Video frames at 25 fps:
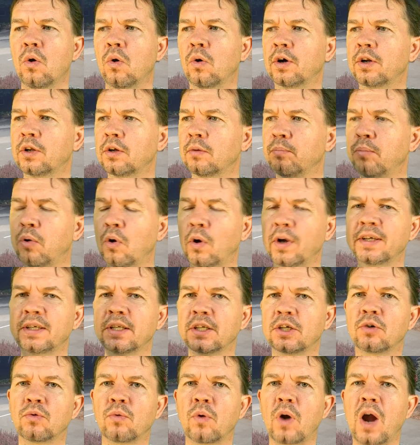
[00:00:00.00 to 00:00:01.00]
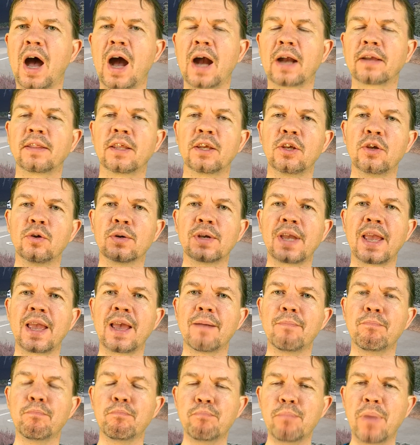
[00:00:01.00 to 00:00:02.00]
or you'll point at a rock that you
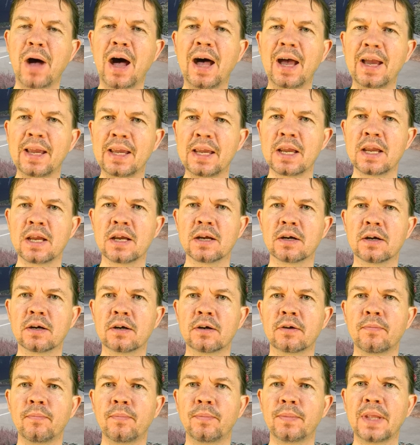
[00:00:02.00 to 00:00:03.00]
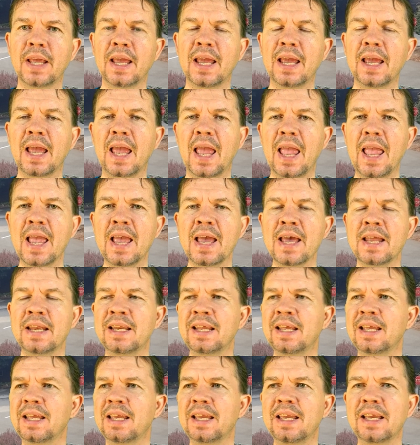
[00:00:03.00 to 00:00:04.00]
can't buy here.
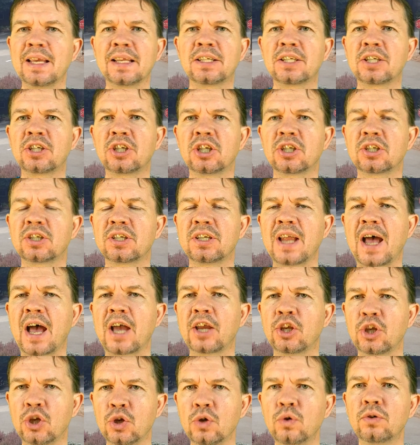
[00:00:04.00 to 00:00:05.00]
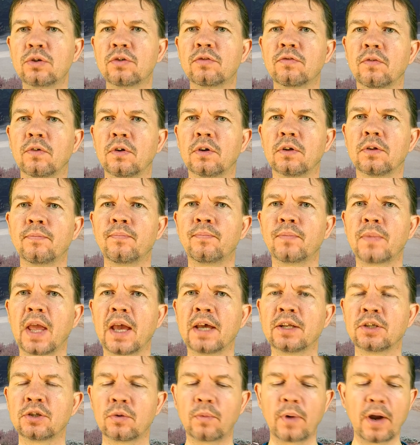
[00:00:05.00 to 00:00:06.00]
And it's just not useful
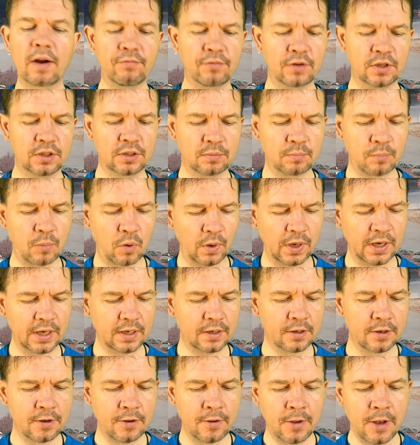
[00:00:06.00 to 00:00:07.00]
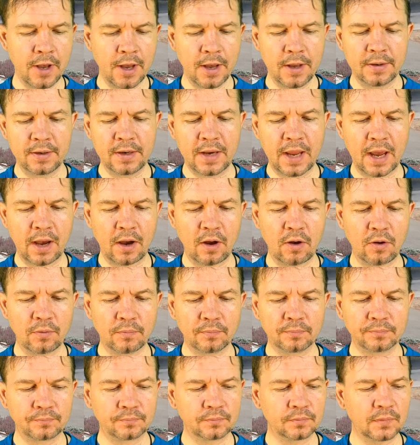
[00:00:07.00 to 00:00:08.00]
as a reference point.
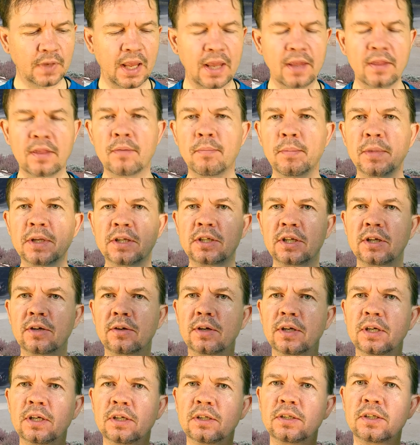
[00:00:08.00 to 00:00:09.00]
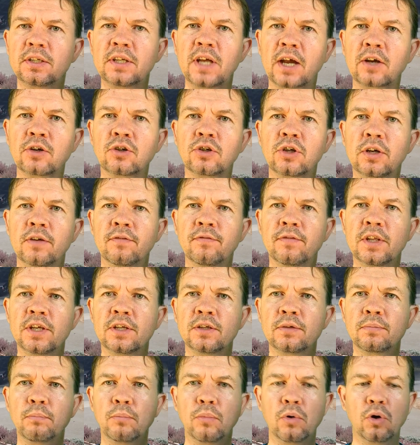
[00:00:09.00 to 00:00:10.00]
Now, in the material section of
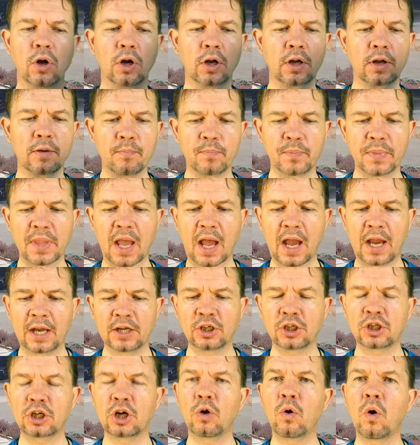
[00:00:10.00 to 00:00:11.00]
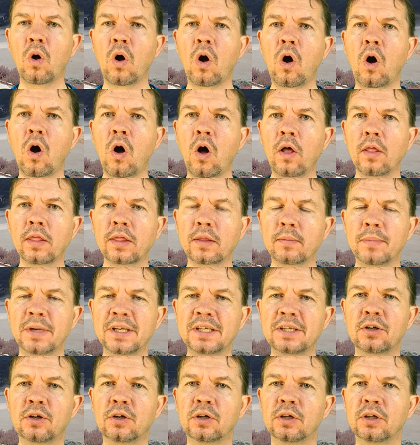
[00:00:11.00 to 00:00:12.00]
this book, I show all the
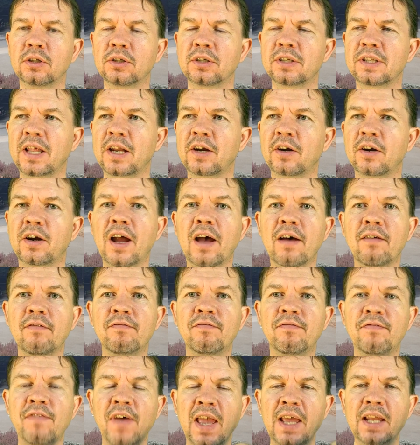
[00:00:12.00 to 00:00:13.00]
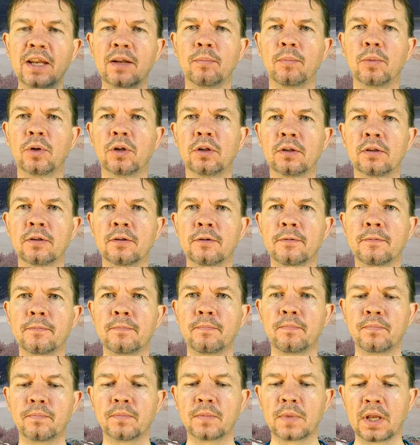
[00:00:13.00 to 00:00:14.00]
materials that are available.
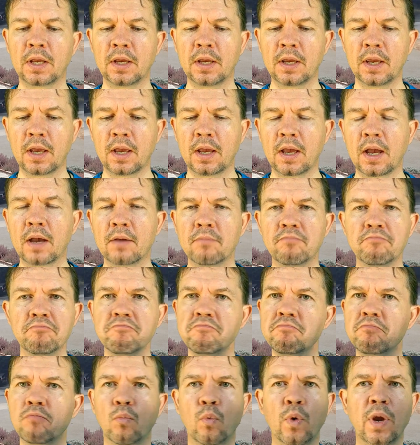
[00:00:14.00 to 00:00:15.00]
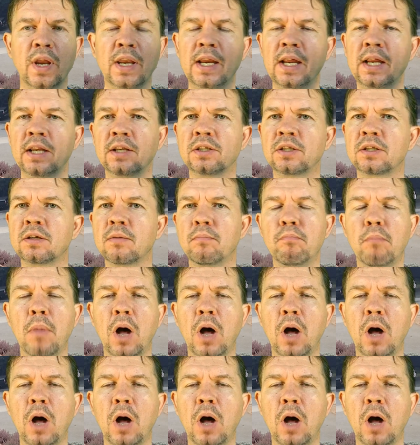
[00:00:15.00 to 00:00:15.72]
We need some